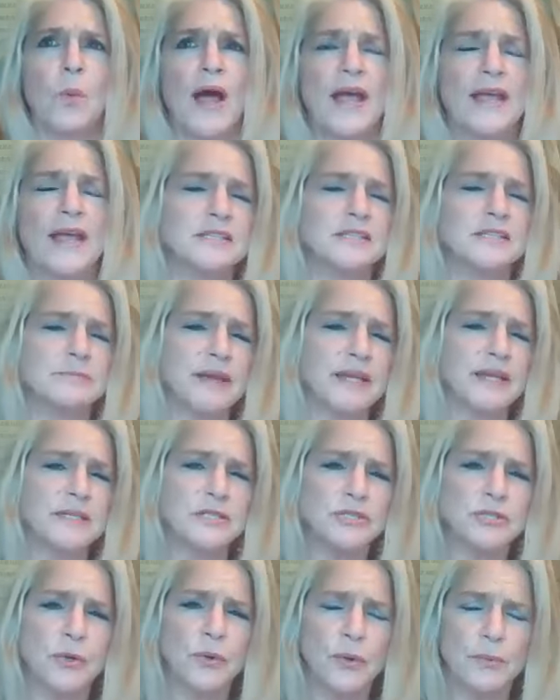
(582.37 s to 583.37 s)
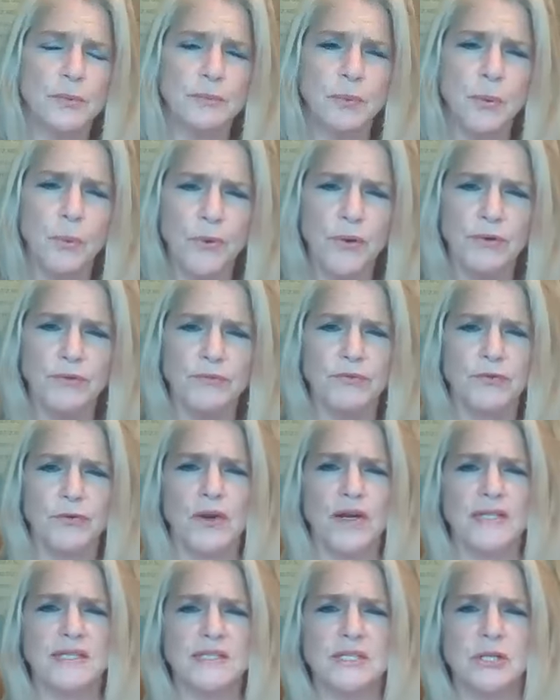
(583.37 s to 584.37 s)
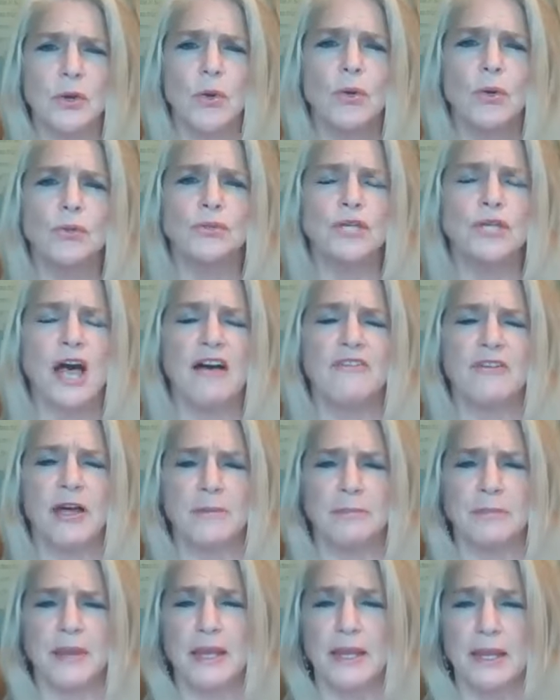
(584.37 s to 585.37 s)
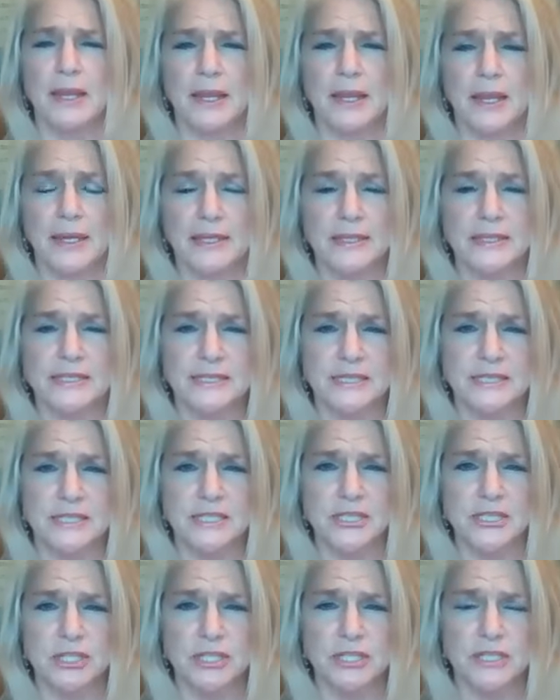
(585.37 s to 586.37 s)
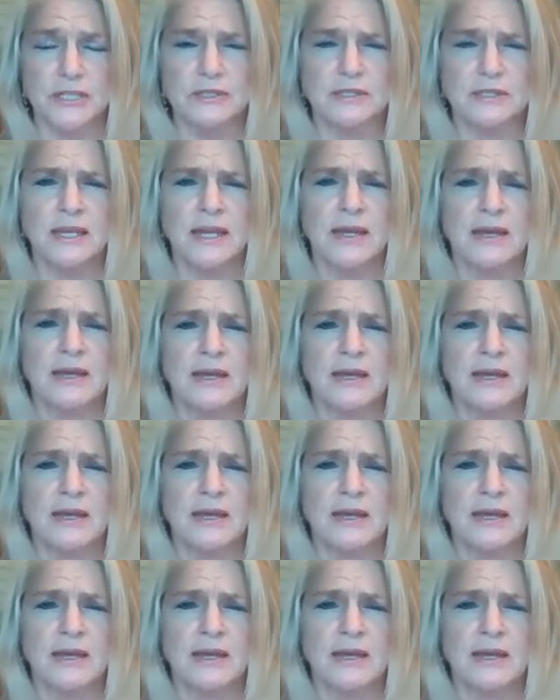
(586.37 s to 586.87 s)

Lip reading: why it's been so important for us to hold off on making any decisions,